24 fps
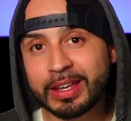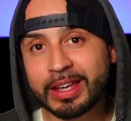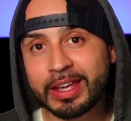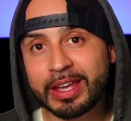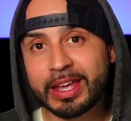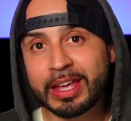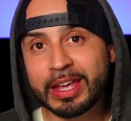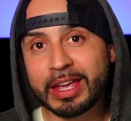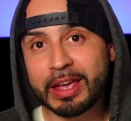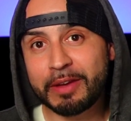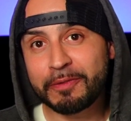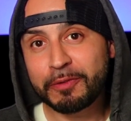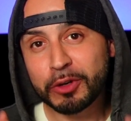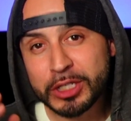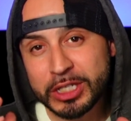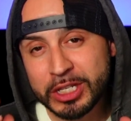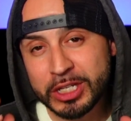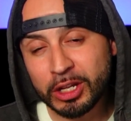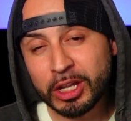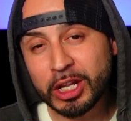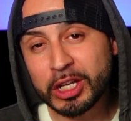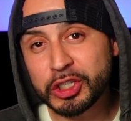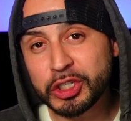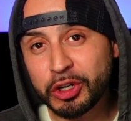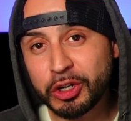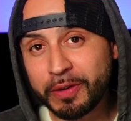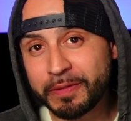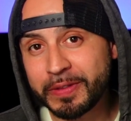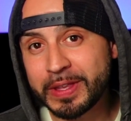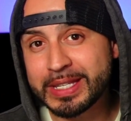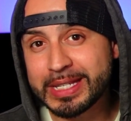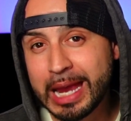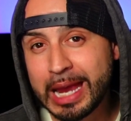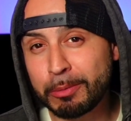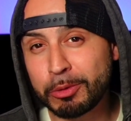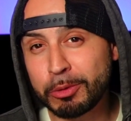if you're still unsure if the
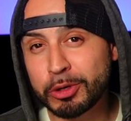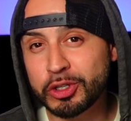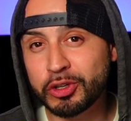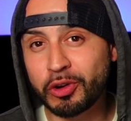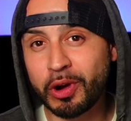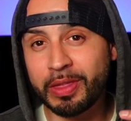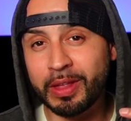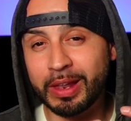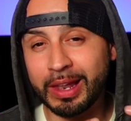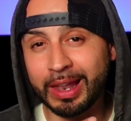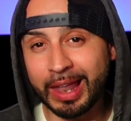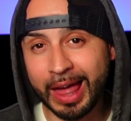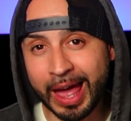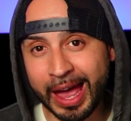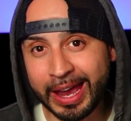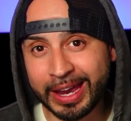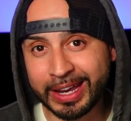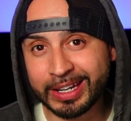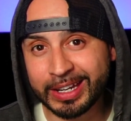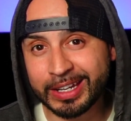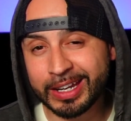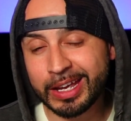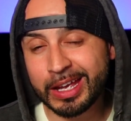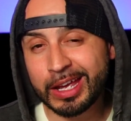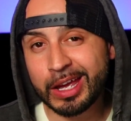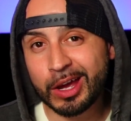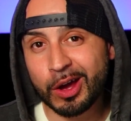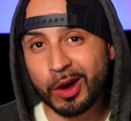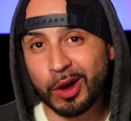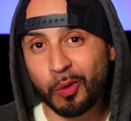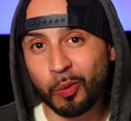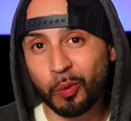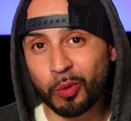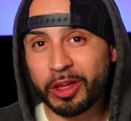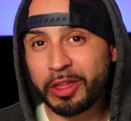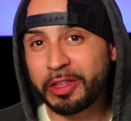scammers are on the line,
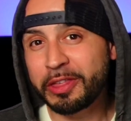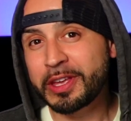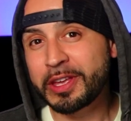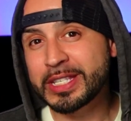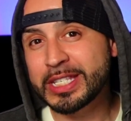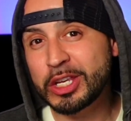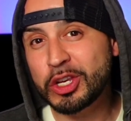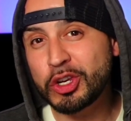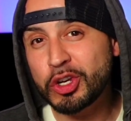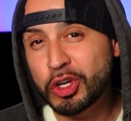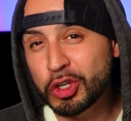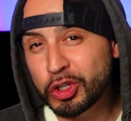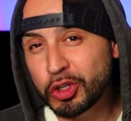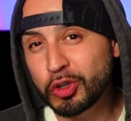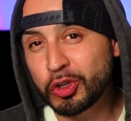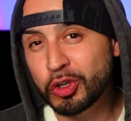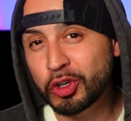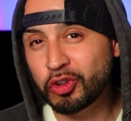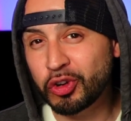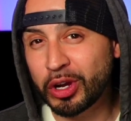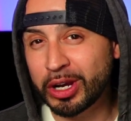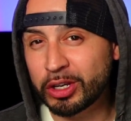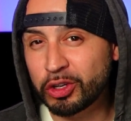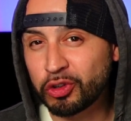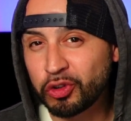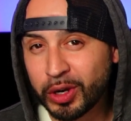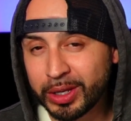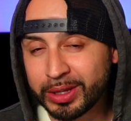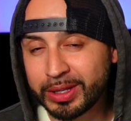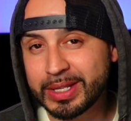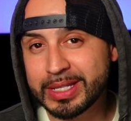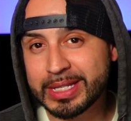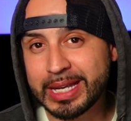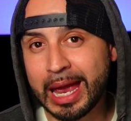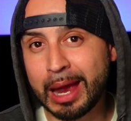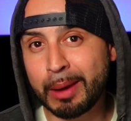one of the things that you could do to try to trick the
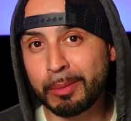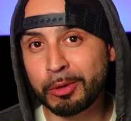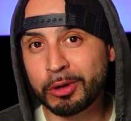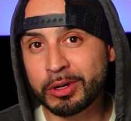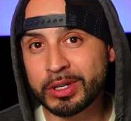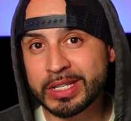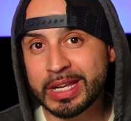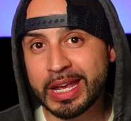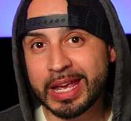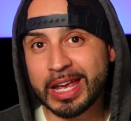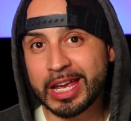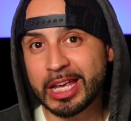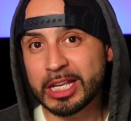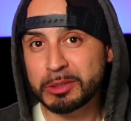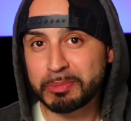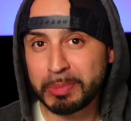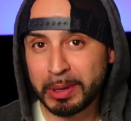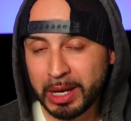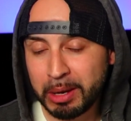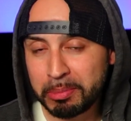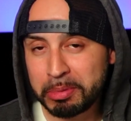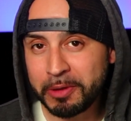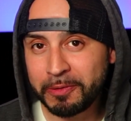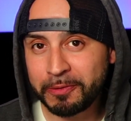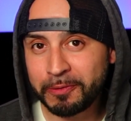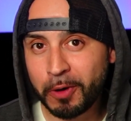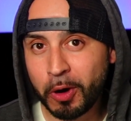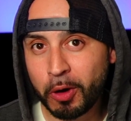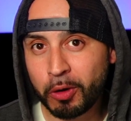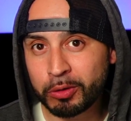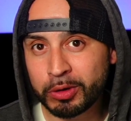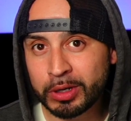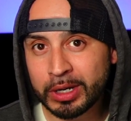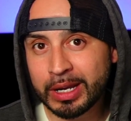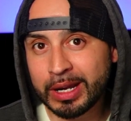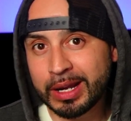scammers is pick up the
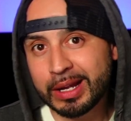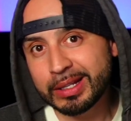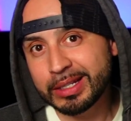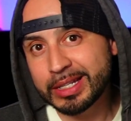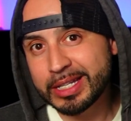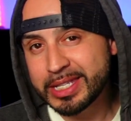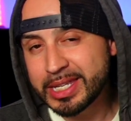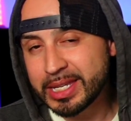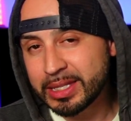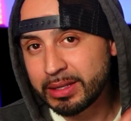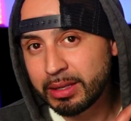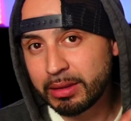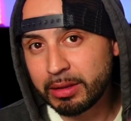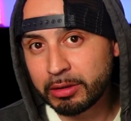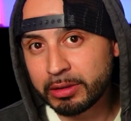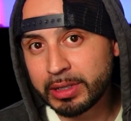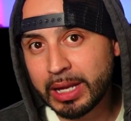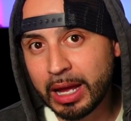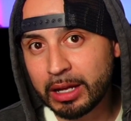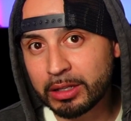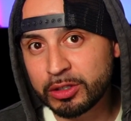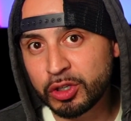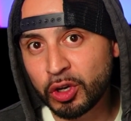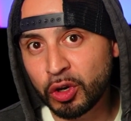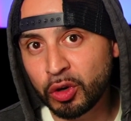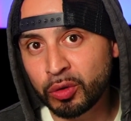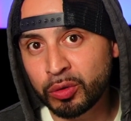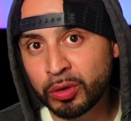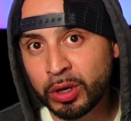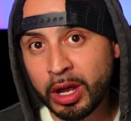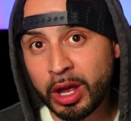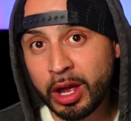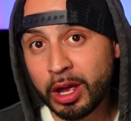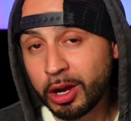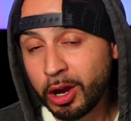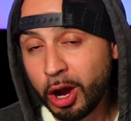phone, listen to their dial tone,
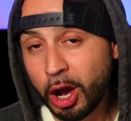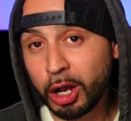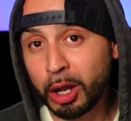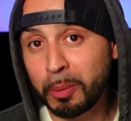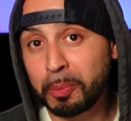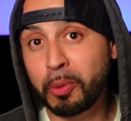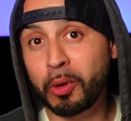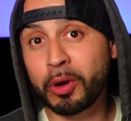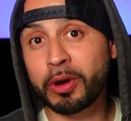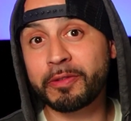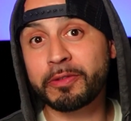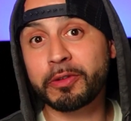call up one of your